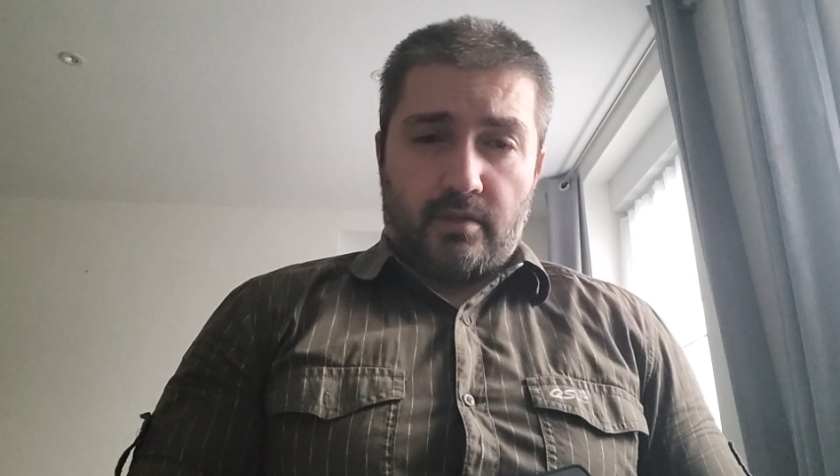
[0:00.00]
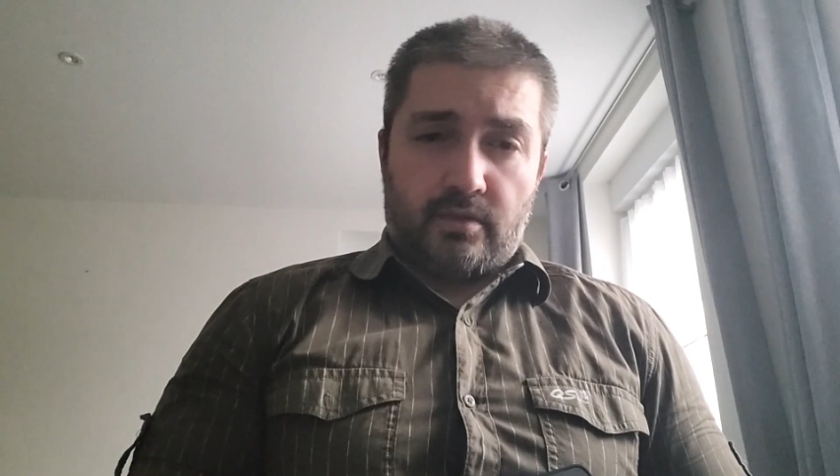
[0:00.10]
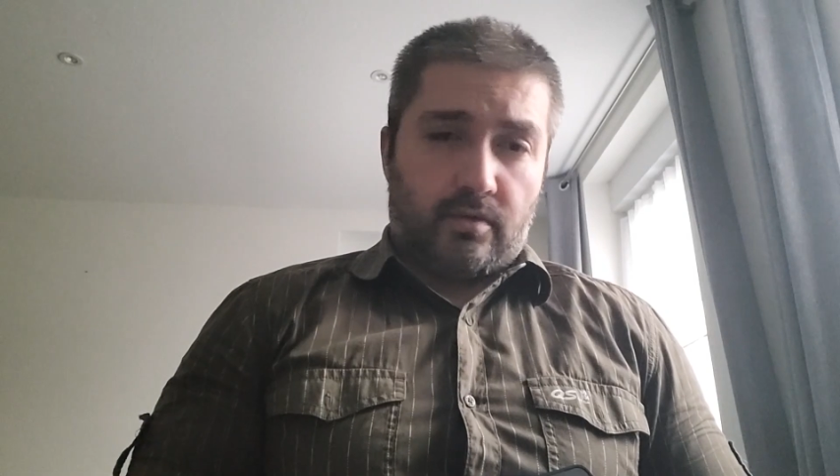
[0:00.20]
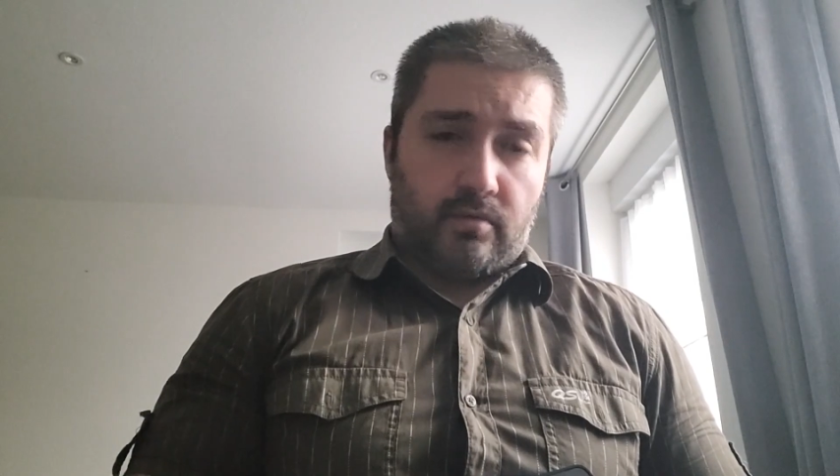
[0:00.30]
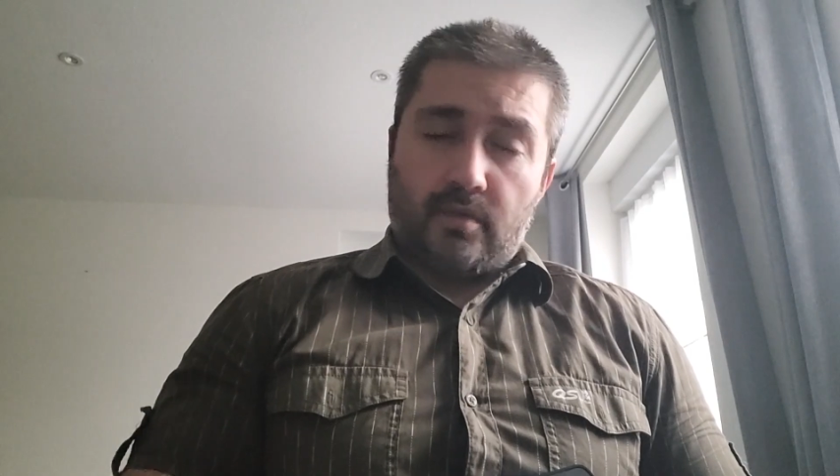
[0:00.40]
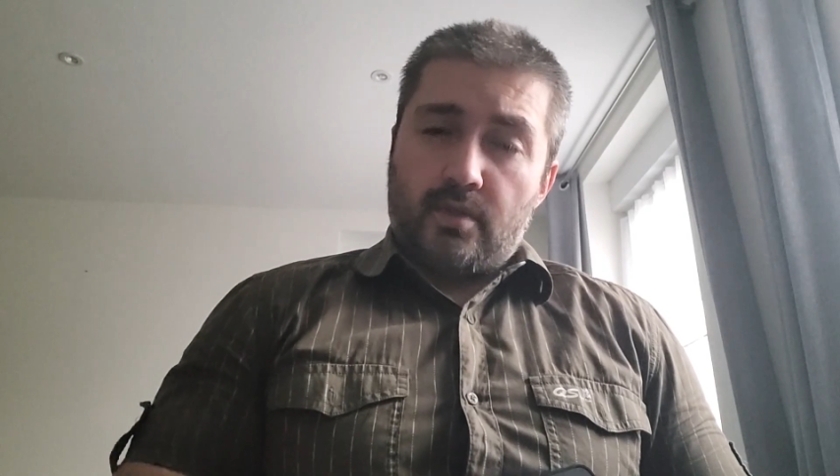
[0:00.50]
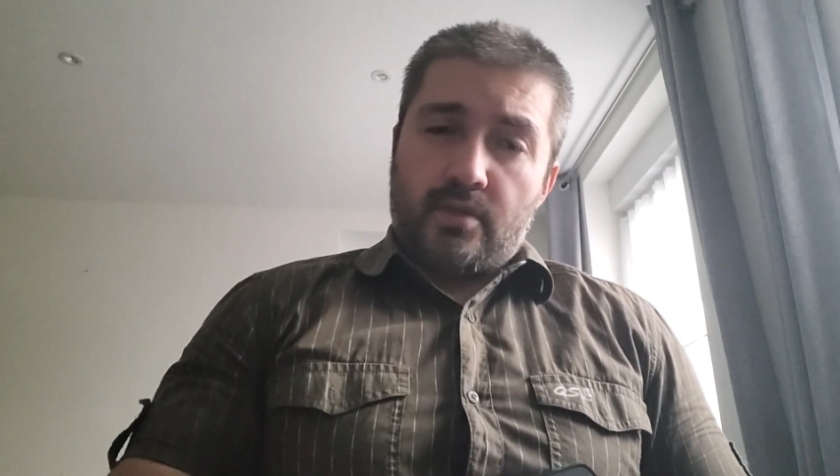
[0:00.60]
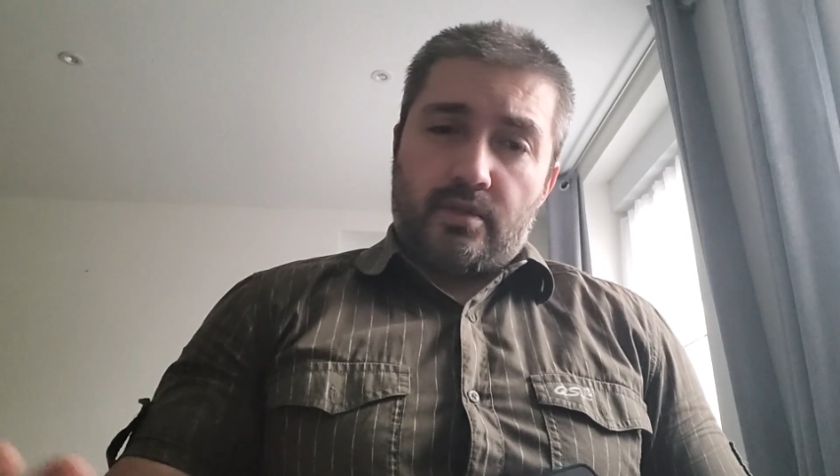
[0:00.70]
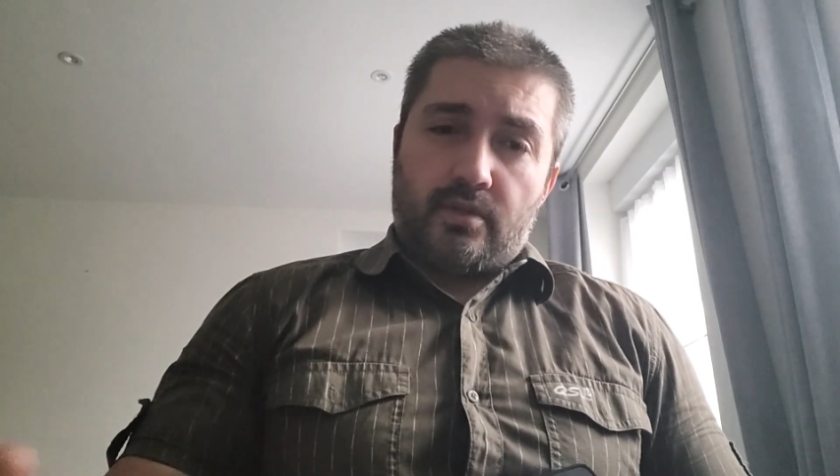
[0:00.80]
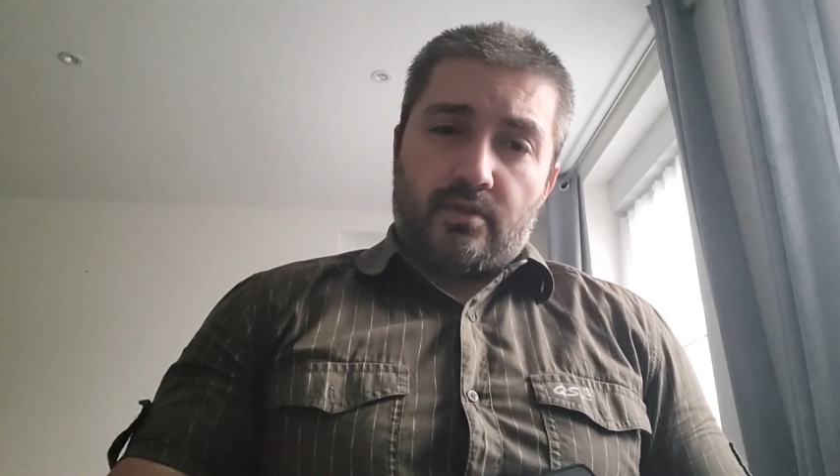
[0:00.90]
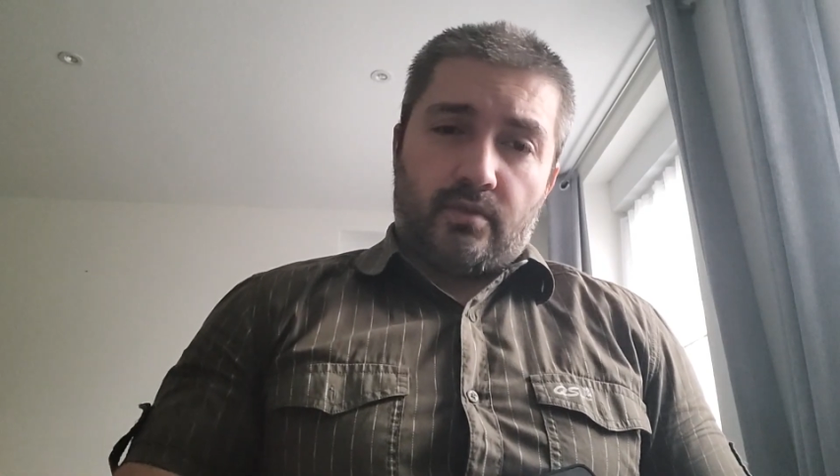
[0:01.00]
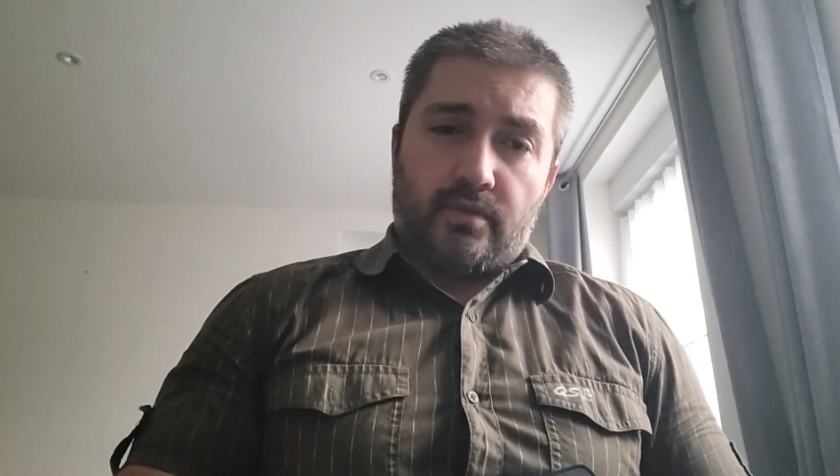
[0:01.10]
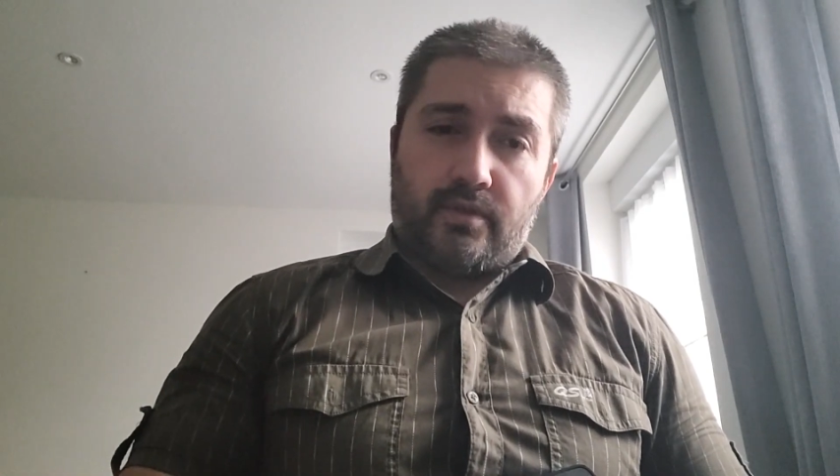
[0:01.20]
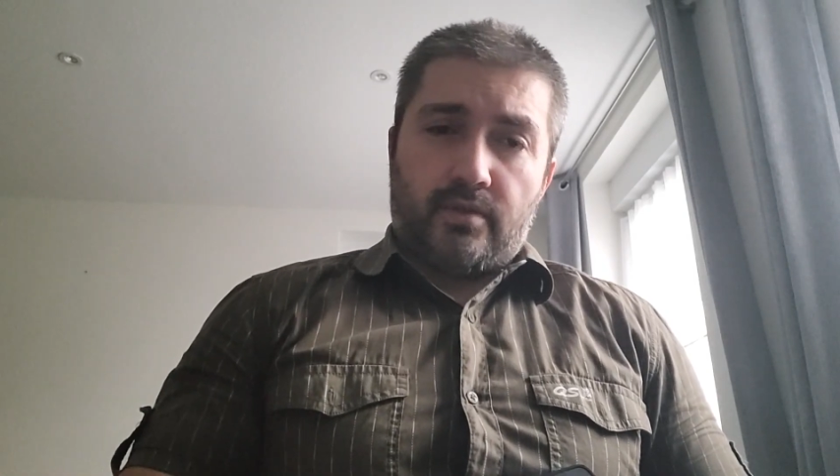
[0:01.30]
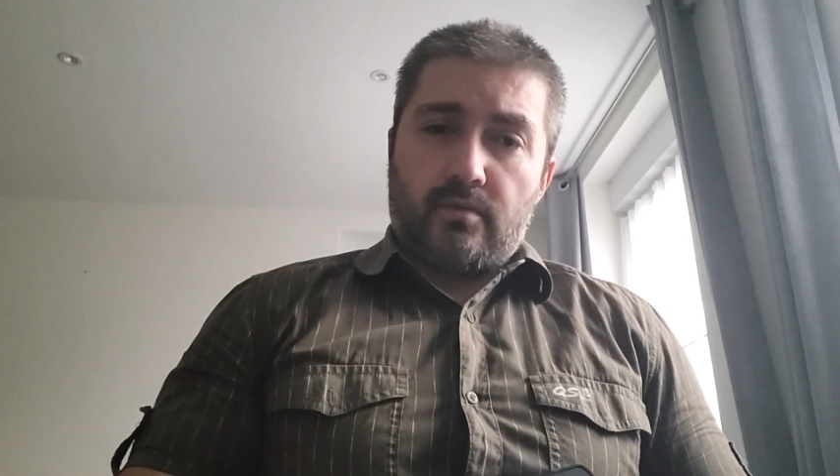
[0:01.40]
So there's the only
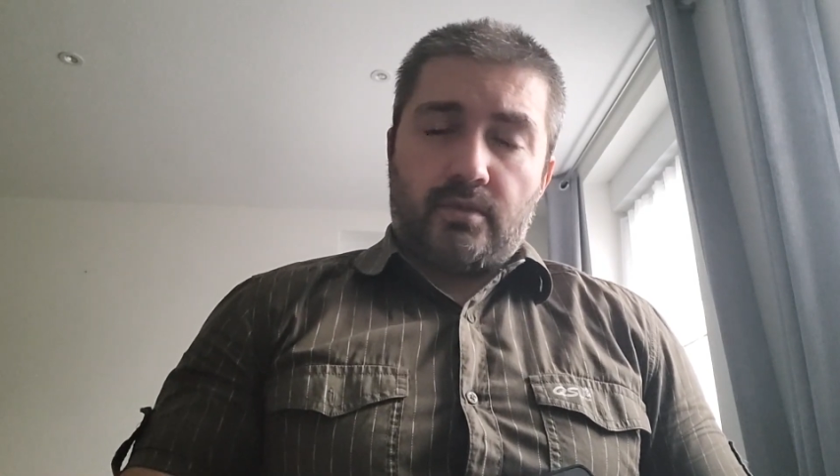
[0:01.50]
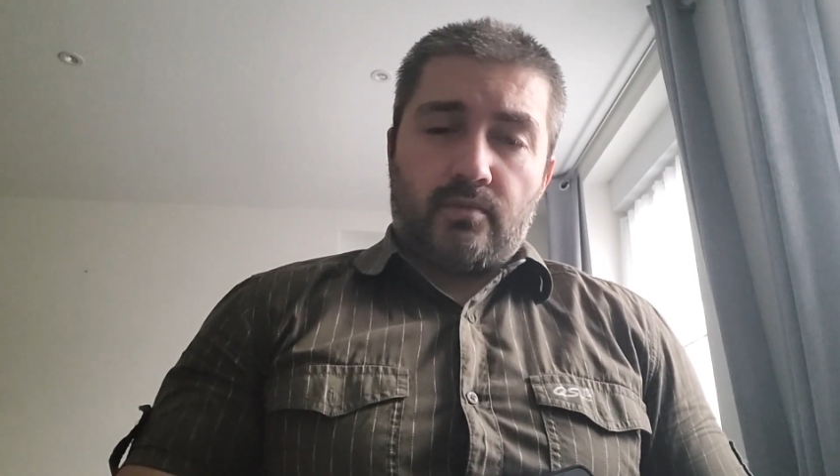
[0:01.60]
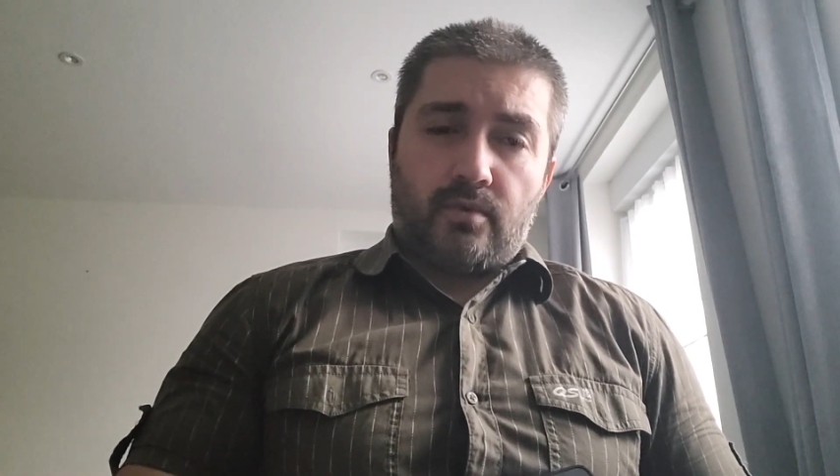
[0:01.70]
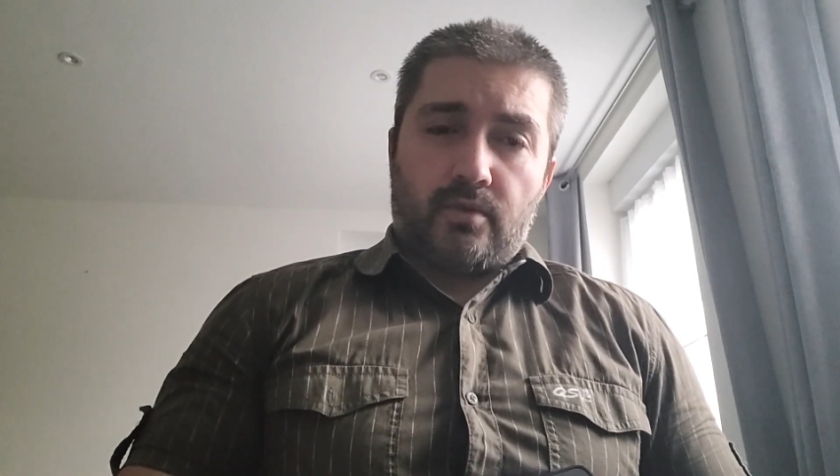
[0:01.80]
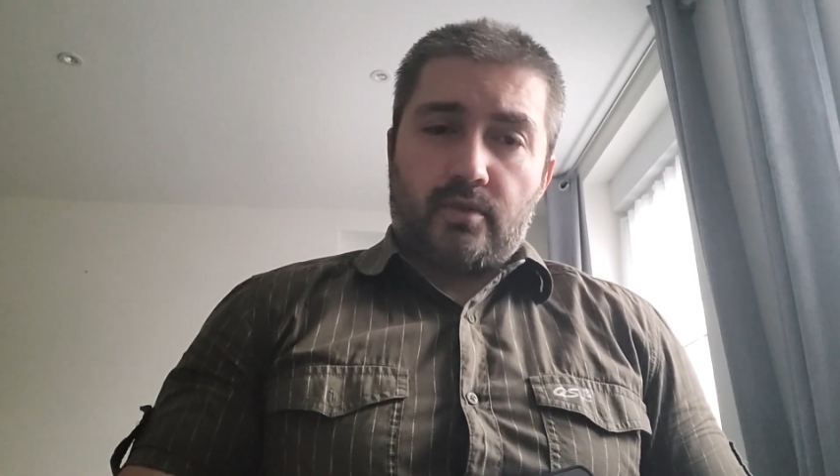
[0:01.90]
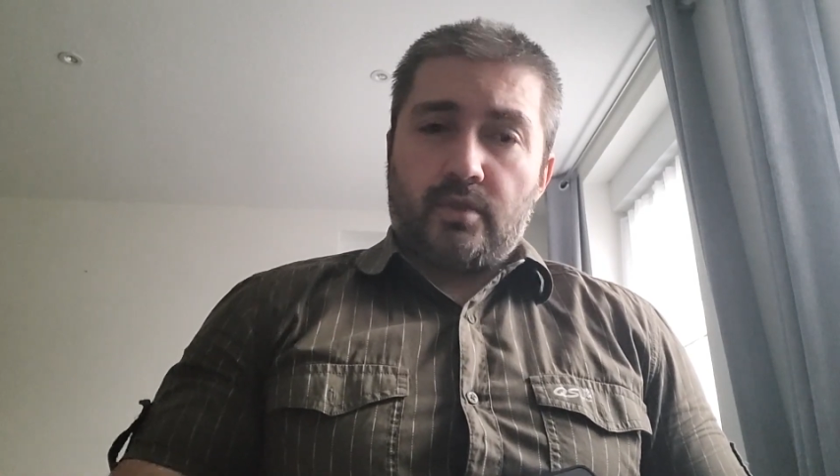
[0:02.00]
thing you can watch,